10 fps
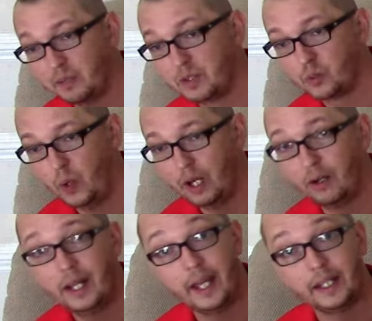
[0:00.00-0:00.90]
as
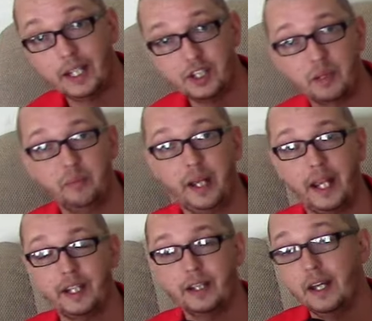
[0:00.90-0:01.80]
well. And each
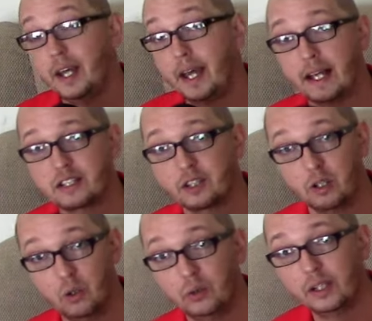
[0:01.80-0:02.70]
companion has their
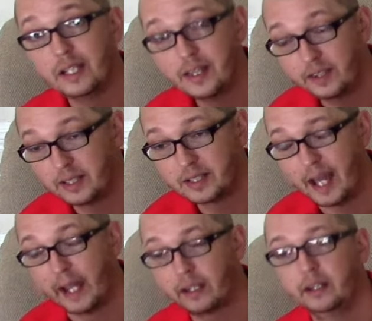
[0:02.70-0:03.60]
own lethal
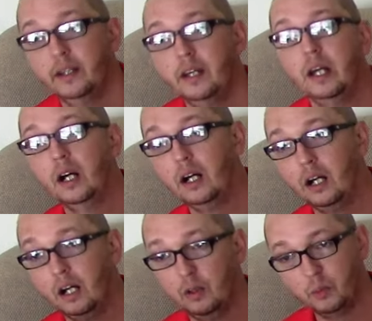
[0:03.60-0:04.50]
attack,
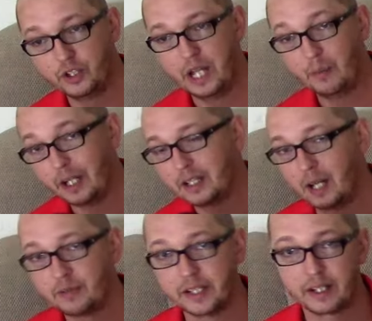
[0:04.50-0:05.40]
which how many
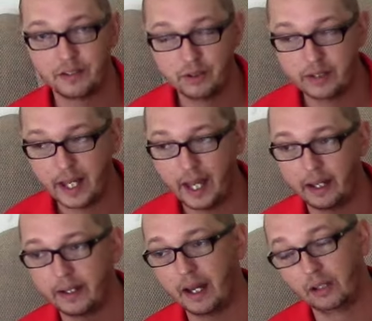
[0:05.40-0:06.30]
times they can do that
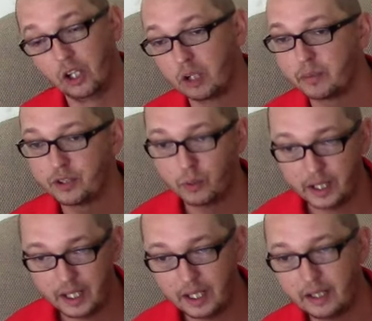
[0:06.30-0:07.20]
and how long
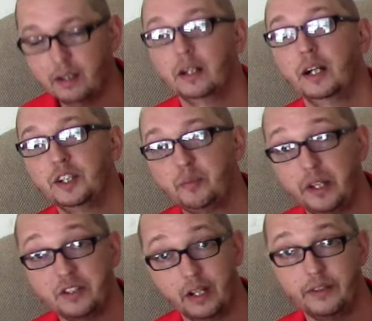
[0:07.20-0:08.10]
between
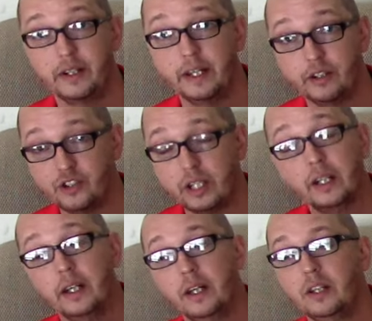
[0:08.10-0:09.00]
depends on their energy.
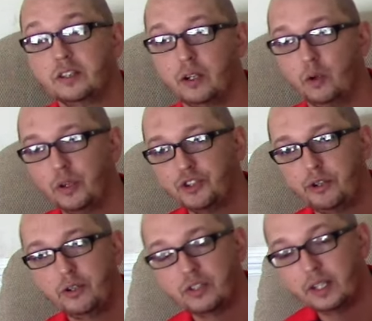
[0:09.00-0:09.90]
So once you
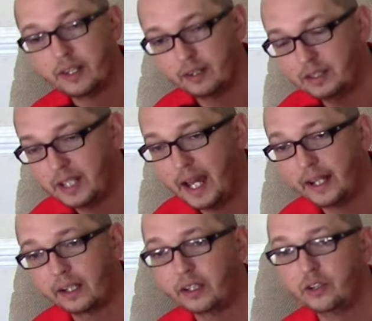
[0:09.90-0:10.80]
use a lethal
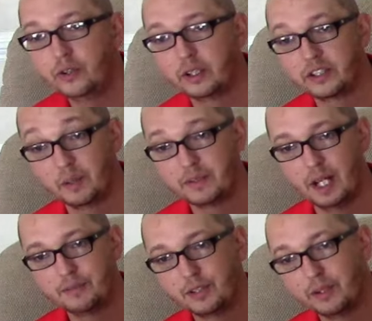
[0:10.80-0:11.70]
attack, you can
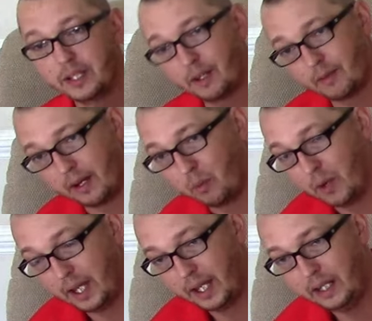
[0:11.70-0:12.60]
sometimes do it again right
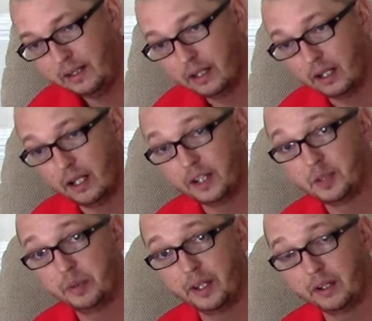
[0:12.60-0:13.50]
away,
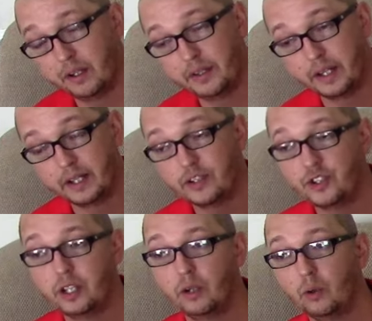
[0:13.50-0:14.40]
depending on their
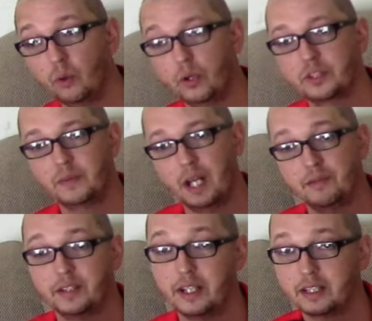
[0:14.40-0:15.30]
energy, or
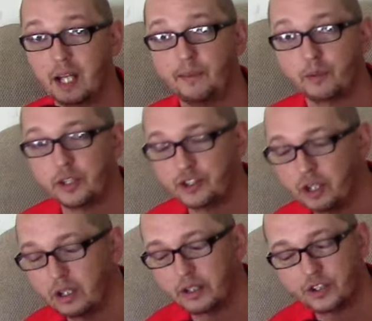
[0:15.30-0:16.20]
sometimes it takes time to
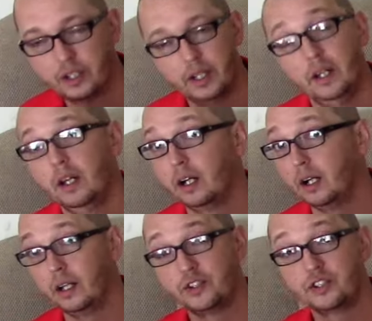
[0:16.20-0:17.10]
recharge.
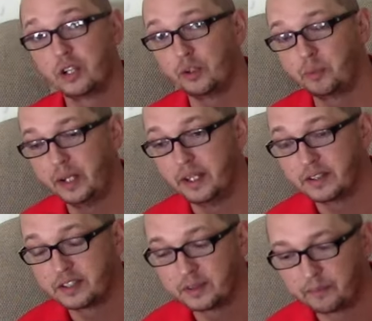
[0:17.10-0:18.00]
It just all depends.